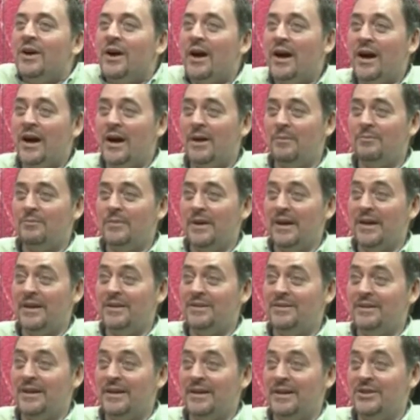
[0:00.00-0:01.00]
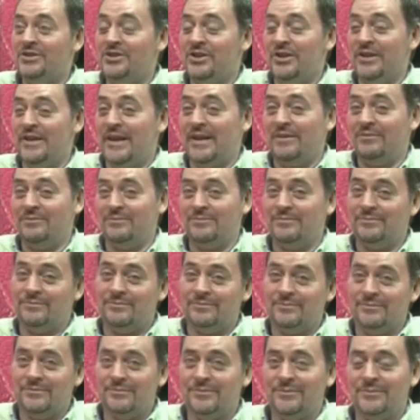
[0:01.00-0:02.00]
Um, and initially, they
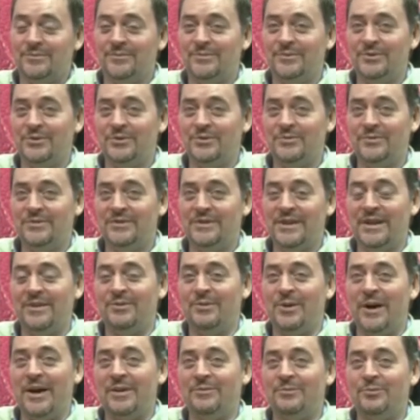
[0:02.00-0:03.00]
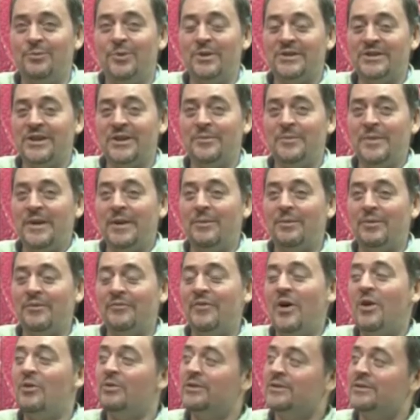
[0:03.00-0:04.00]
said, "Well, I wasn't going to be able to
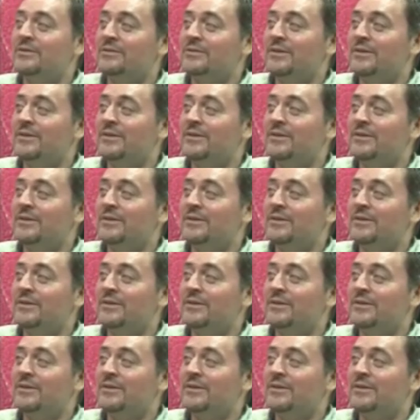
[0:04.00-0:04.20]
vote."